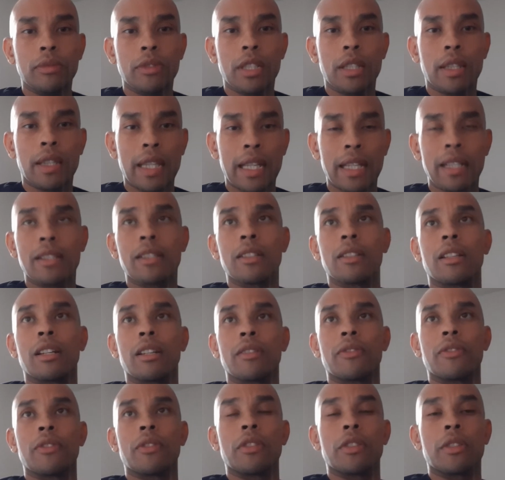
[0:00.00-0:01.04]
Thanks a lot
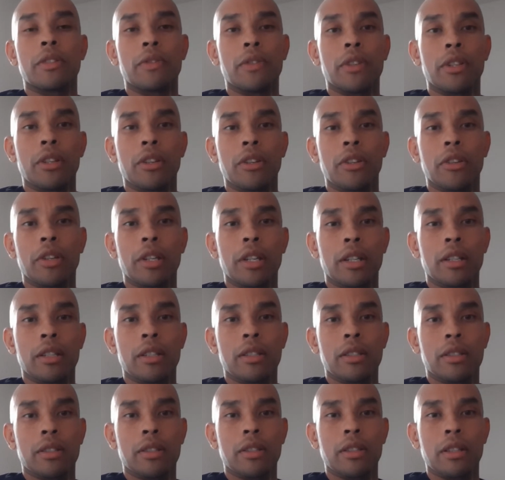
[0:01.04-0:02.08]
for this video, you
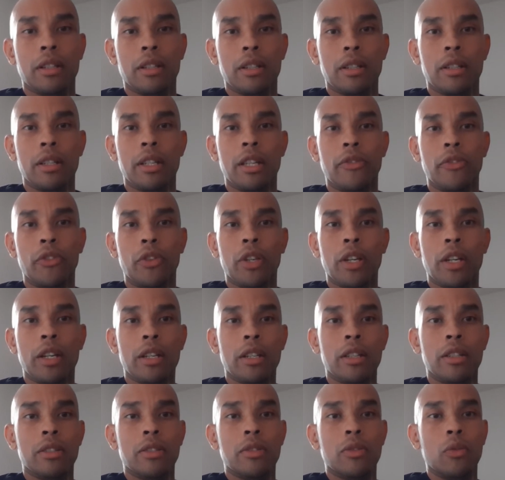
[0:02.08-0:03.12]
guys. If you
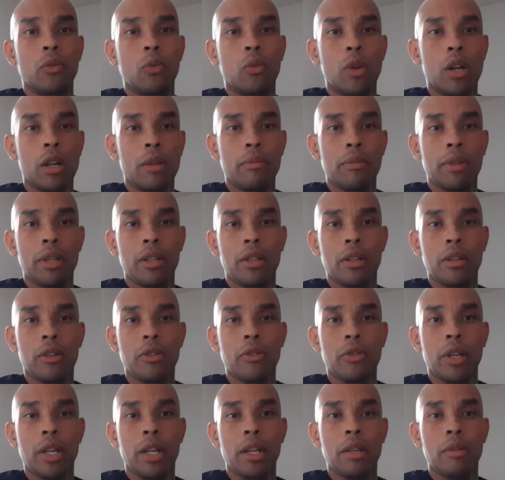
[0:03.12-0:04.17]
guys want me to
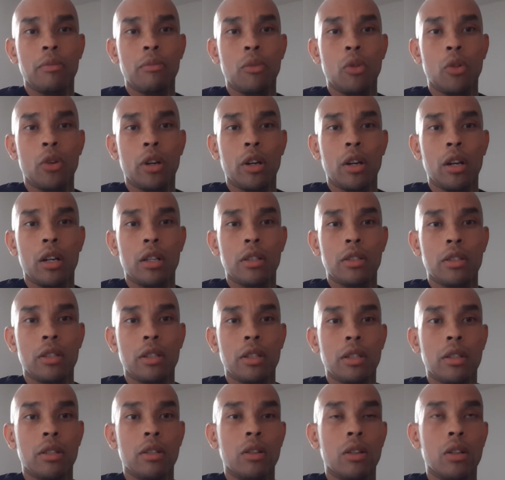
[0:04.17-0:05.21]
create more
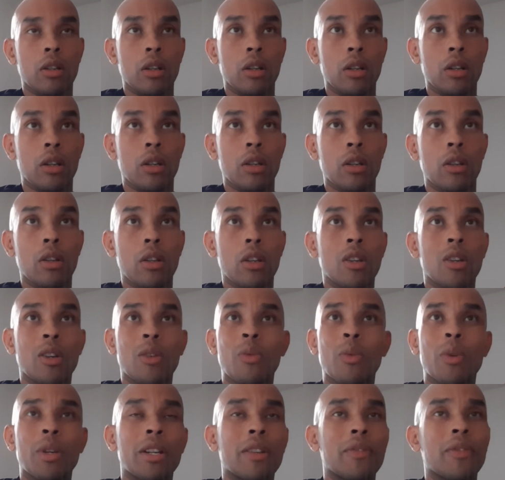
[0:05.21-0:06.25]
content on
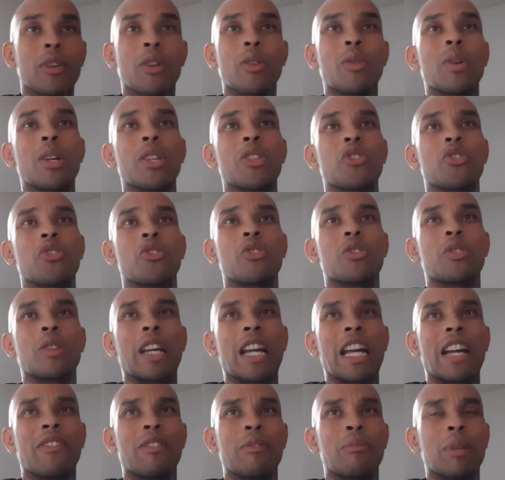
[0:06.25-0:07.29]
whatever questions you
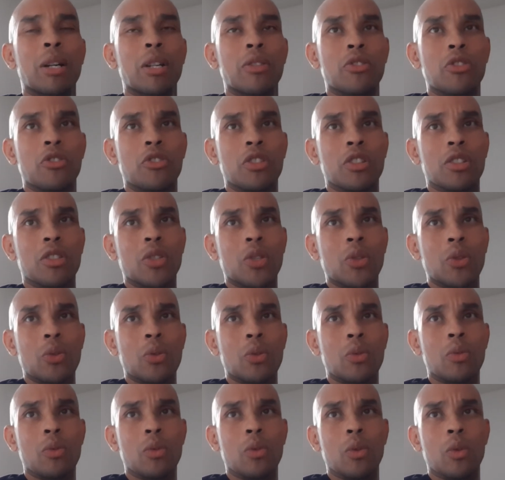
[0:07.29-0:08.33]
have about jiu-jitsu
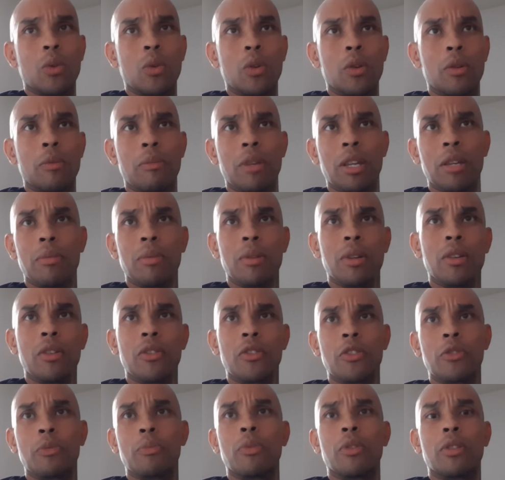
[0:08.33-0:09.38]
or maybe other
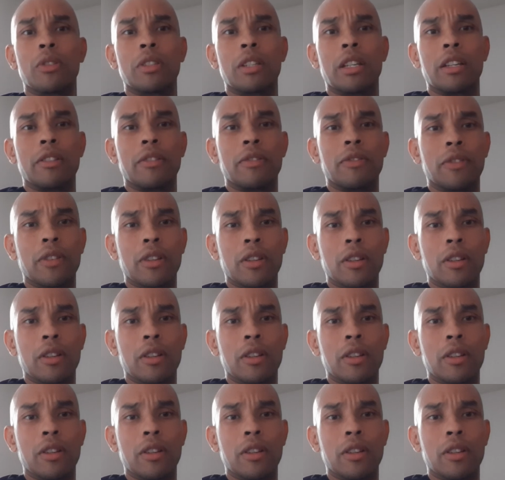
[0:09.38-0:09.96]
sports I've